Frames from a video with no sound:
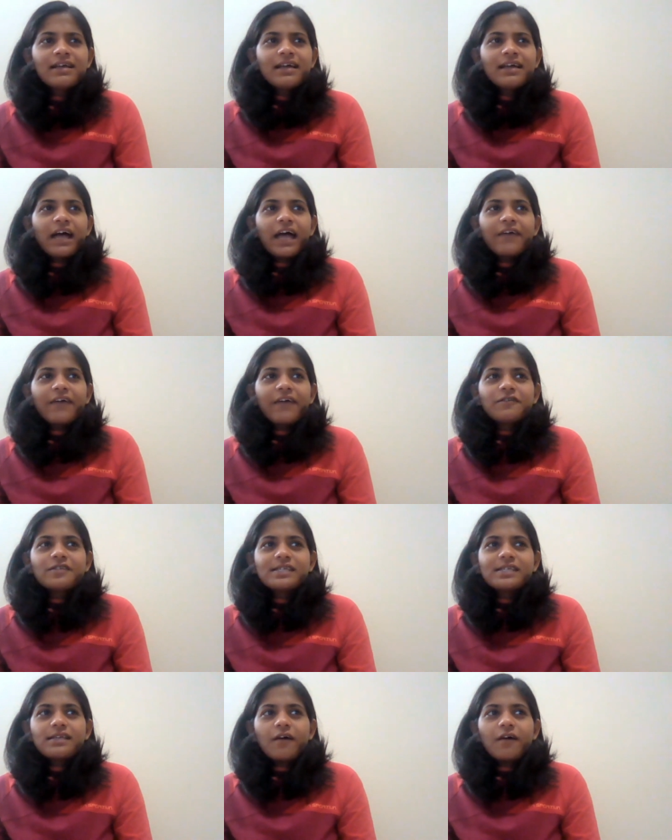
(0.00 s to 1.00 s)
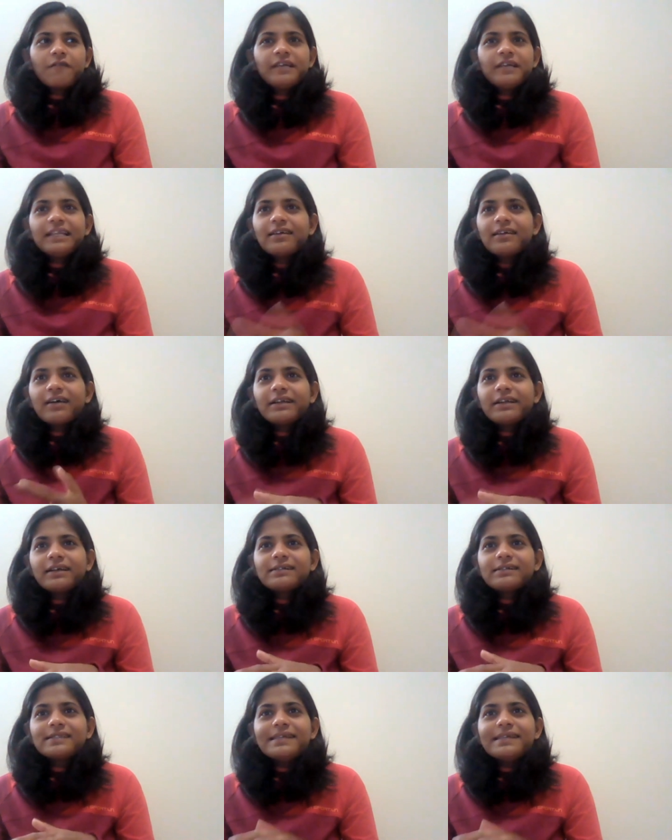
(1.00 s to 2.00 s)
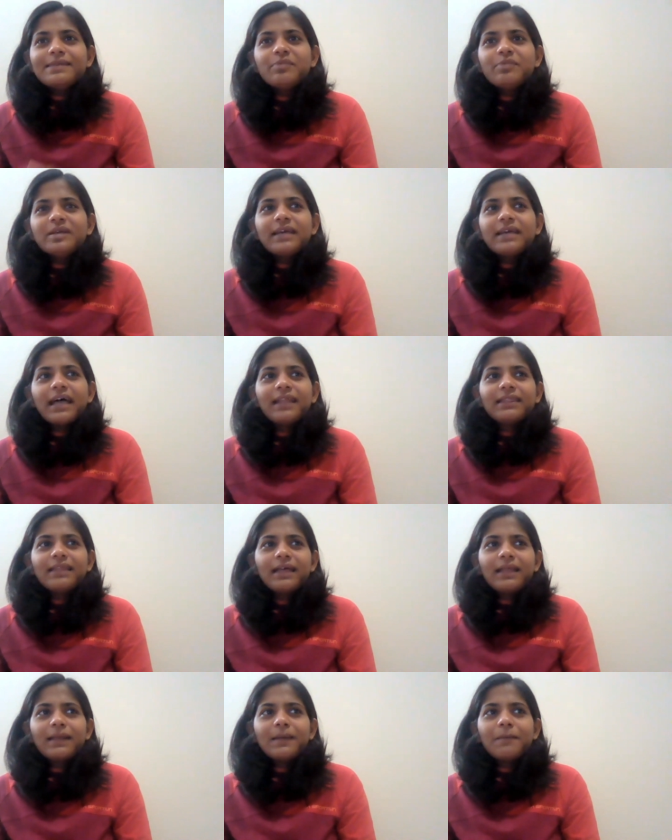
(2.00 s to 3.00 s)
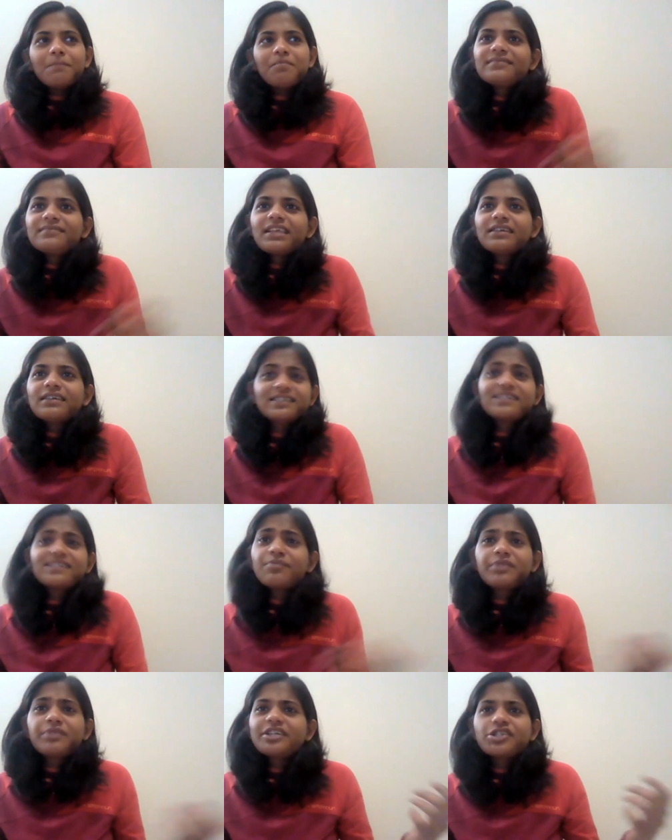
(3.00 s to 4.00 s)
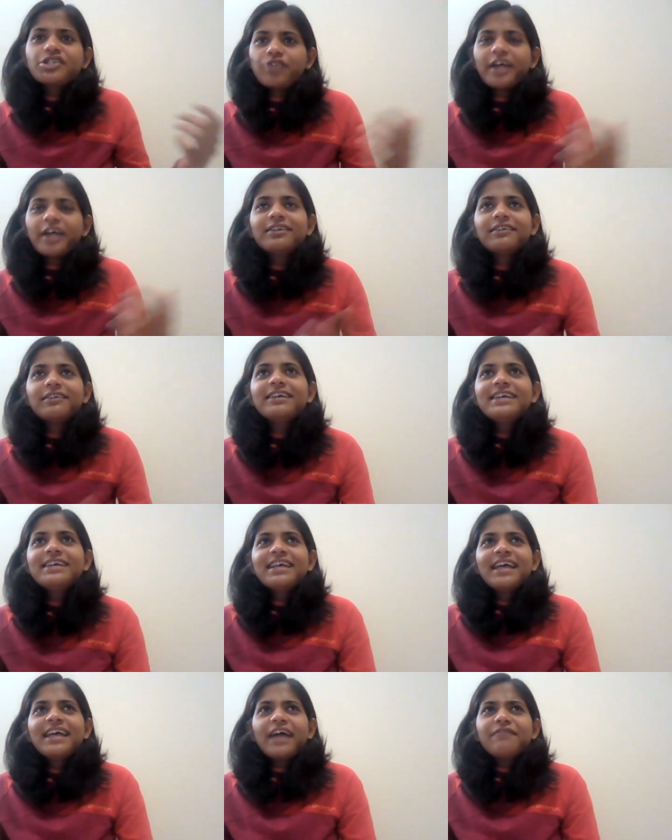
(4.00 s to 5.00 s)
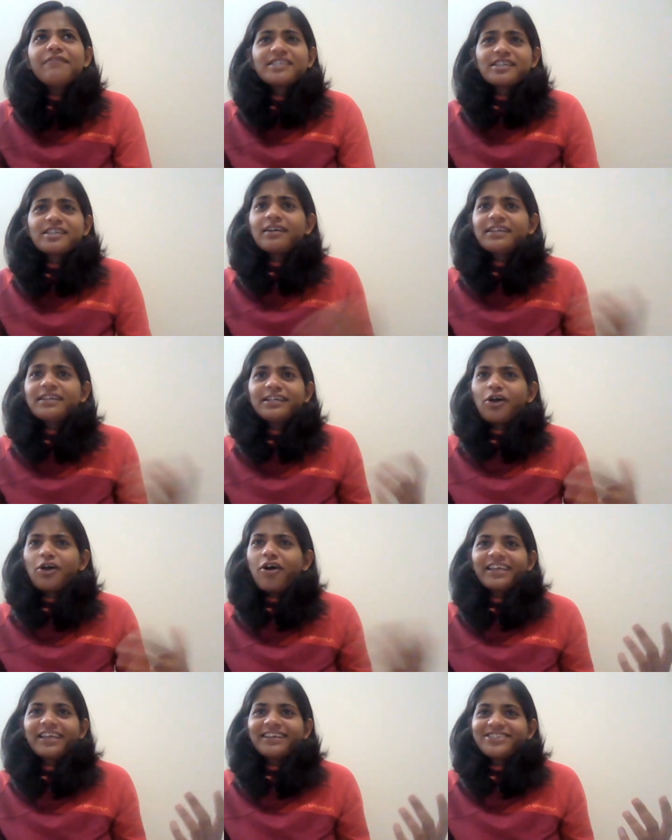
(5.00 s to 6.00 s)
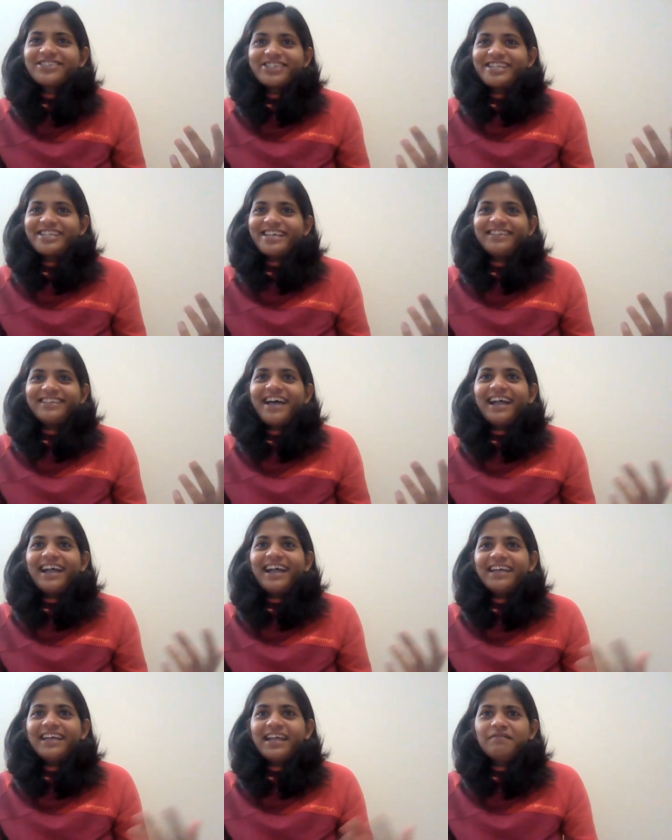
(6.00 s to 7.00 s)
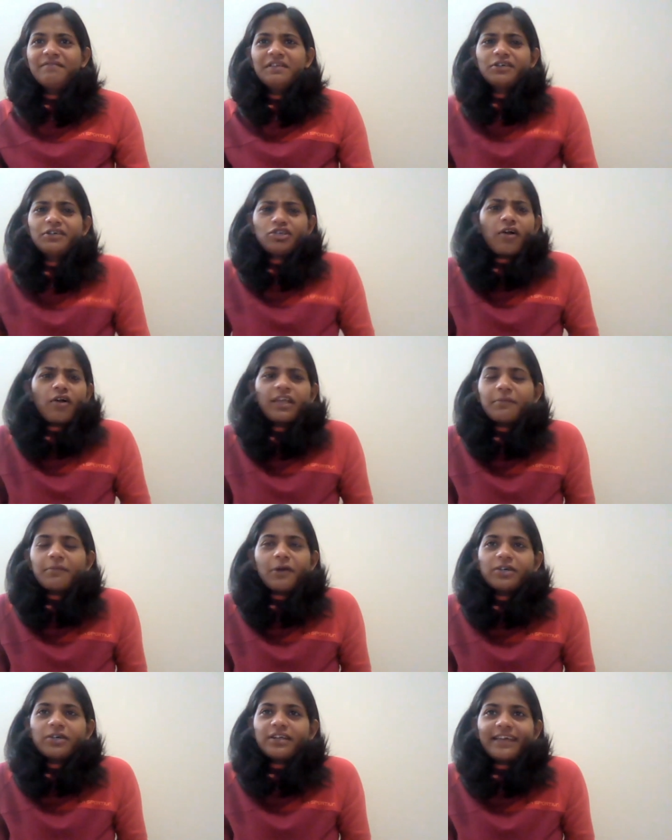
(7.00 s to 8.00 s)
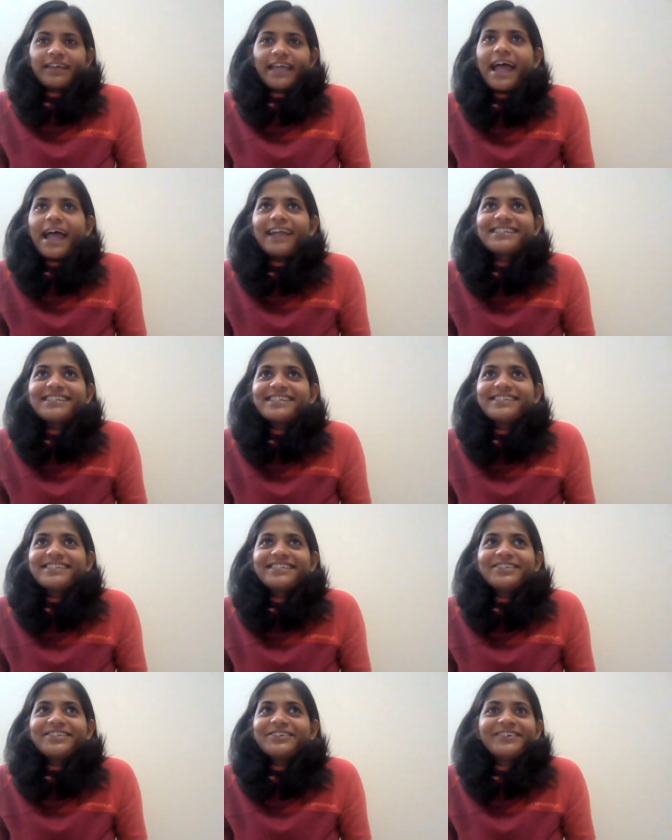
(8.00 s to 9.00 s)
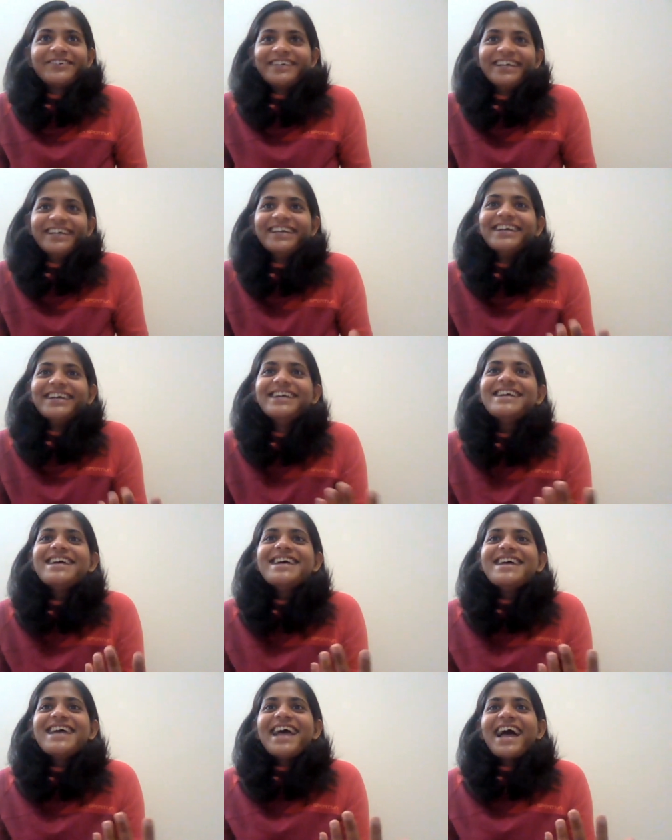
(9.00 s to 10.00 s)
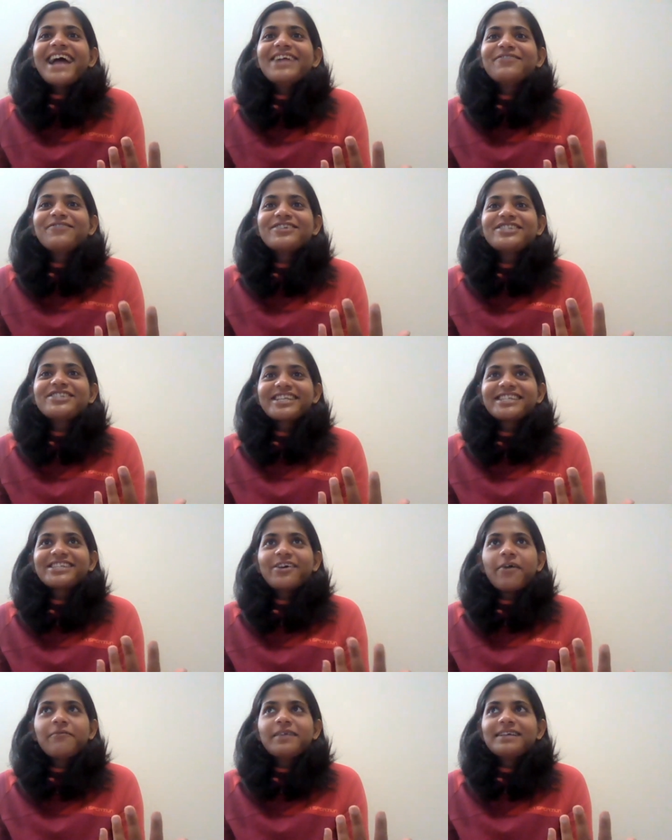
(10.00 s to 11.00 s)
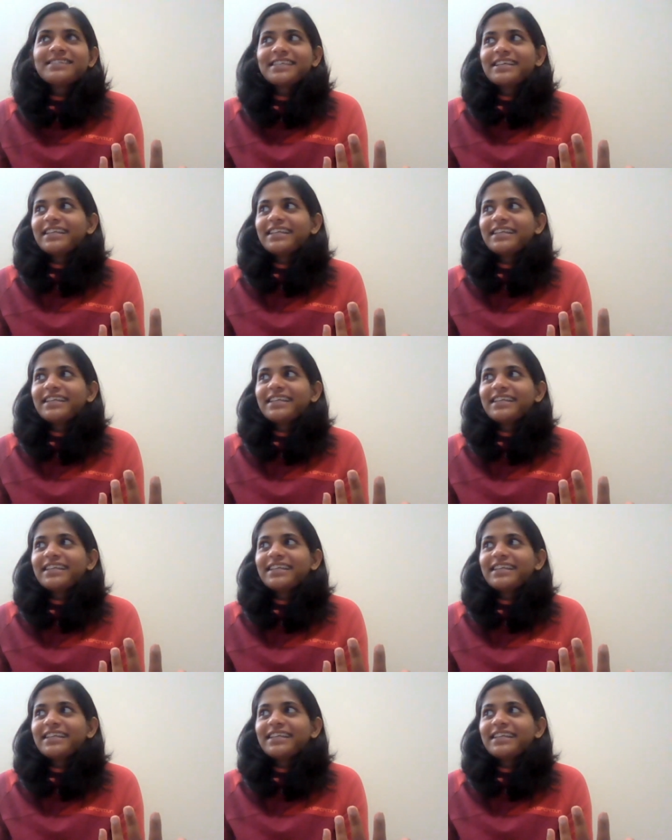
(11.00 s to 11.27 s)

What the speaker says: I was feeling a little sleepy, and then just a British rider, and we started talking just like that, and we were talking about our cats, and it was just so amazing.